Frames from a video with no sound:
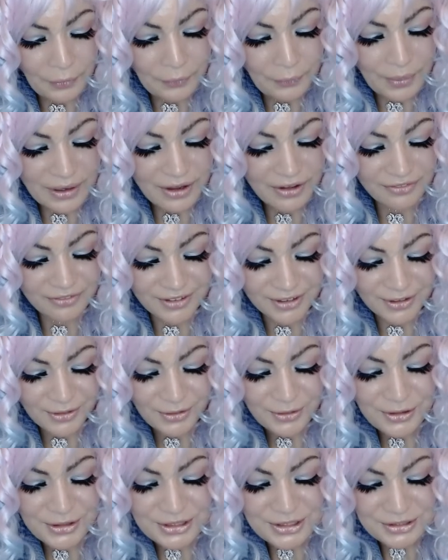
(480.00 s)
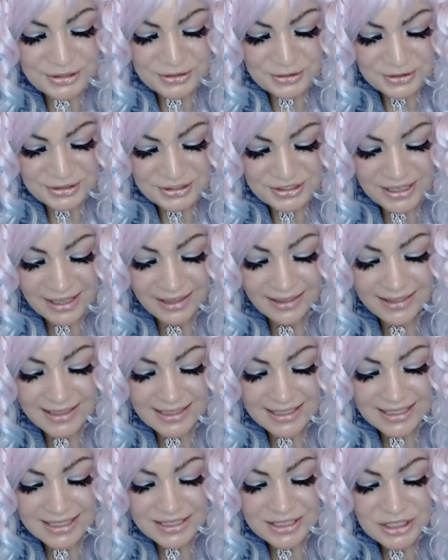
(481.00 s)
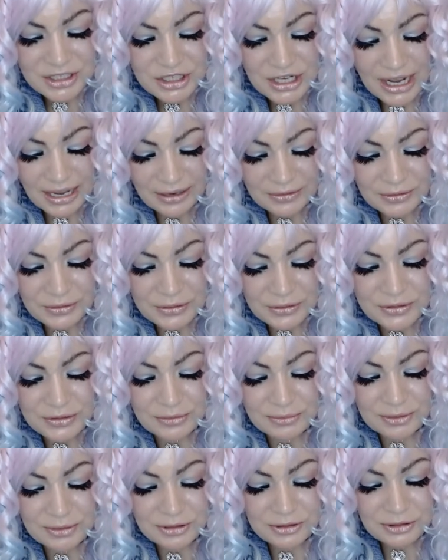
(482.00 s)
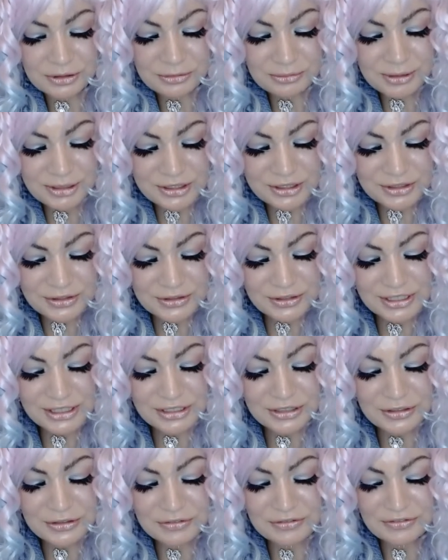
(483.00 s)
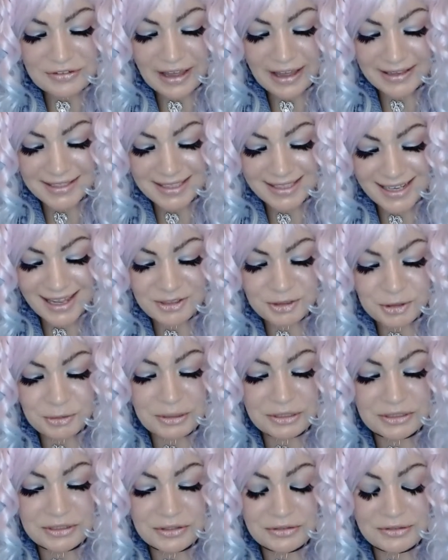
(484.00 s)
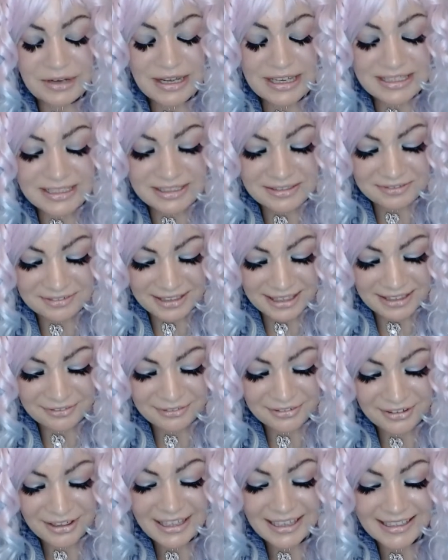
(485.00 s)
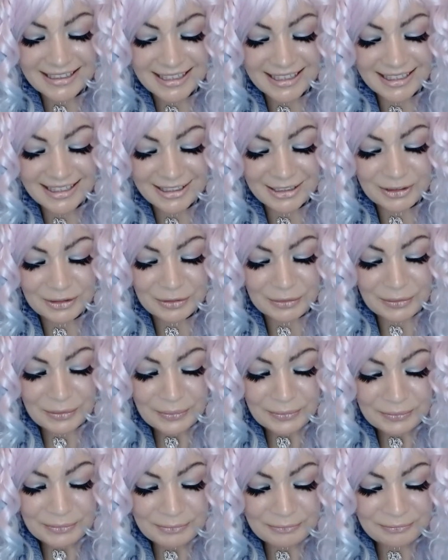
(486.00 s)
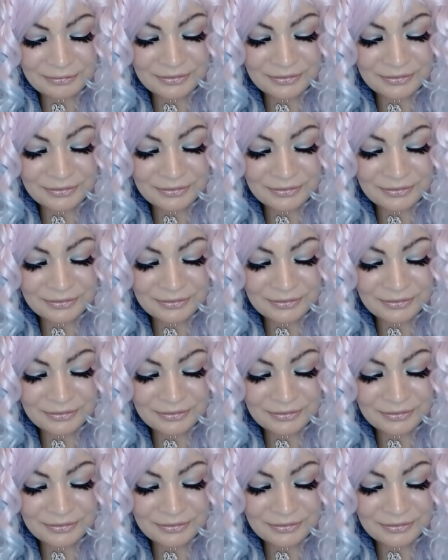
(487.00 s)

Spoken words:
One of the oldest souls, this is the child who assumes too much duty too fast and spends the rest of life lightening the load.